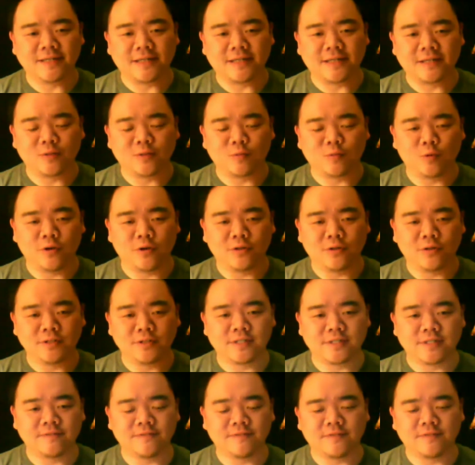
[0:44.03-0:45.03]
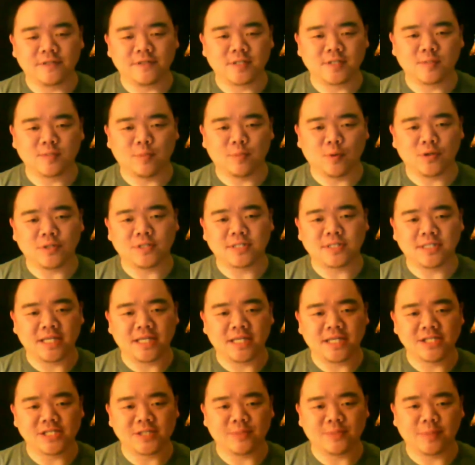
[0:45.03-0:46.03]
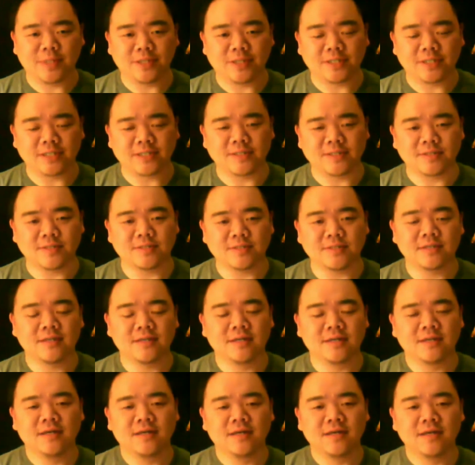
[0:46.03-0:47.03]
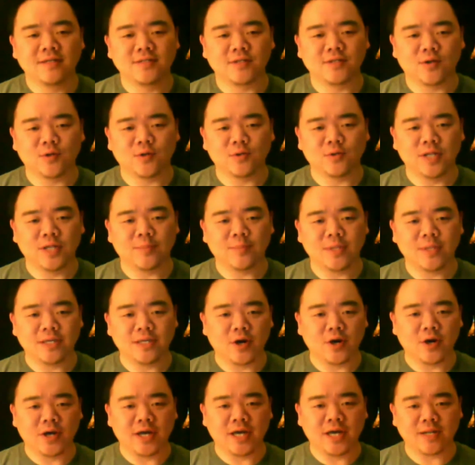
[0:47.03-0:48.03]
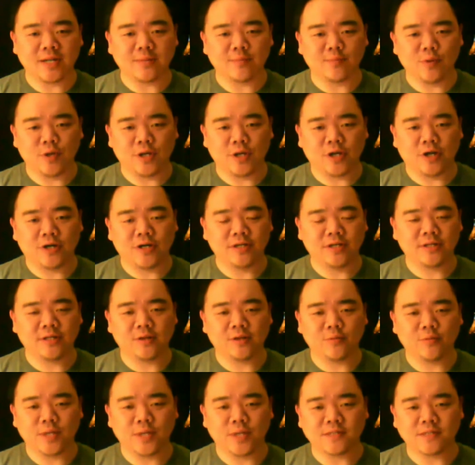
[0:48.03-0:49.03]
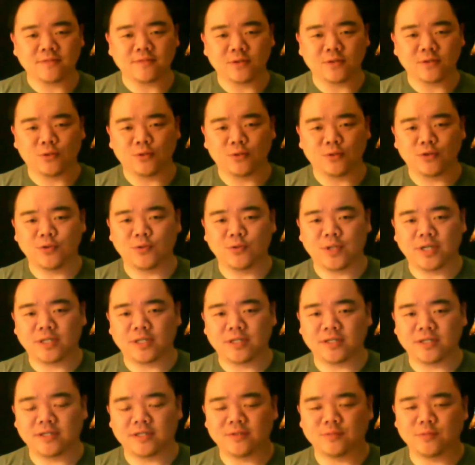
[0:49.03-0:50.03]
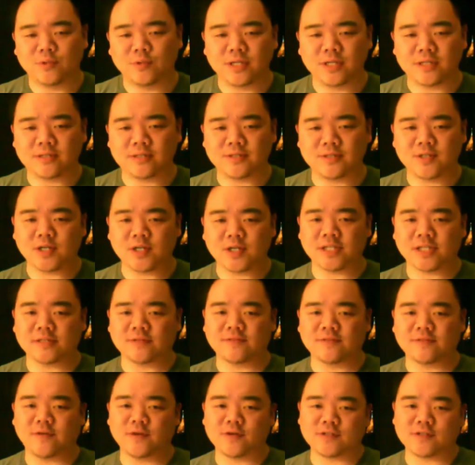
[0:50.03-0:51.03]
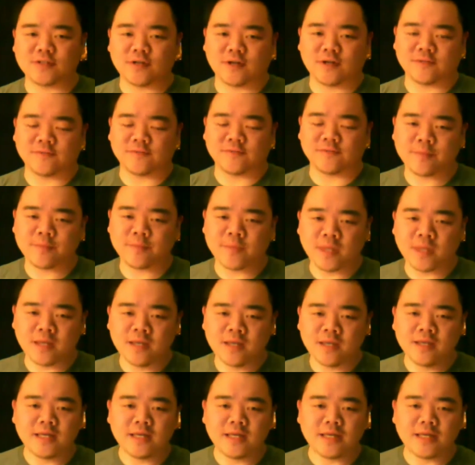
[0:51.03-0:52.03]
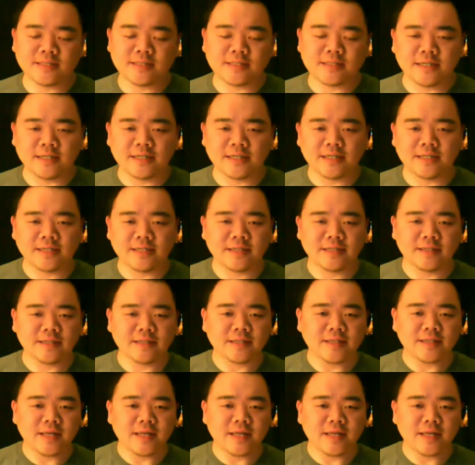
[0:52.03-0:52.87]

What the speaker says: In the worlds of sports and Asian Americans. So let me go ahead and bring on the rest of the crew, and we'll get to talking. First off is our